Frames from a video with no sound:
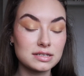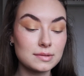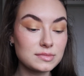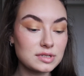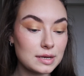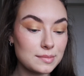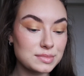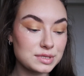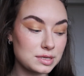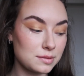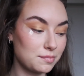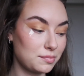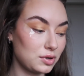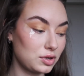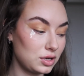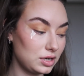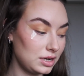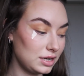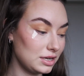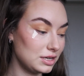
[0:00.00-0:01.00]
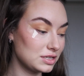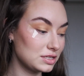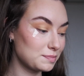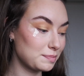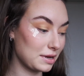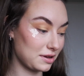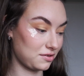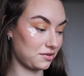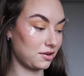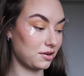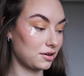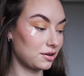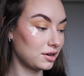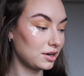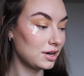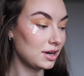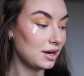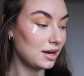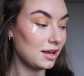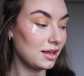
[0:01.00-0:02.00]
Sometimes simple is better
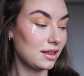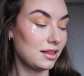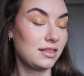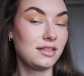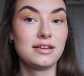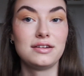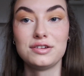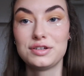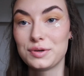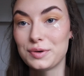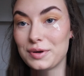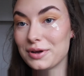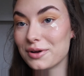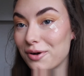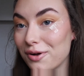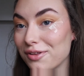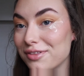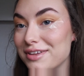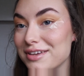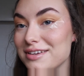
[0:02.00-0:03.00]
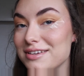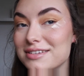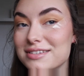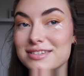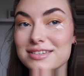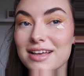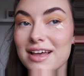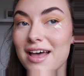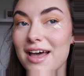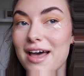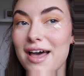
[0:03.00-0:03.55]
than doing all these